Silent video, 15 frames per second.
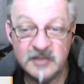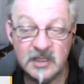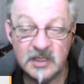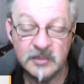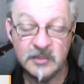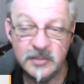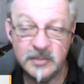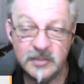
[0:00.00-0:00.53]
and
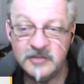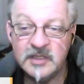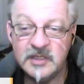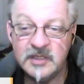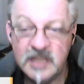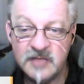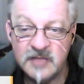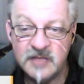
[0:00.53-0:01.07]
trusting the
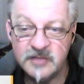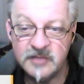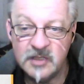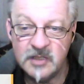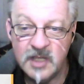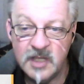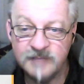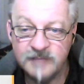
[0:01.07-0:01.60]
answer you
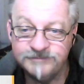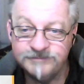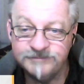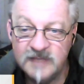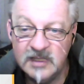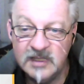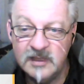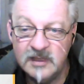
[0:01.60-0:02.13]
get.
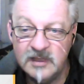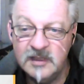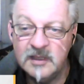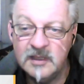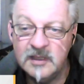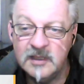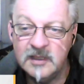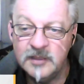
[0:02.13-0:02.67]

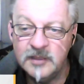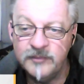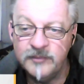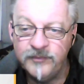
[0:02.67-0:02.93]
And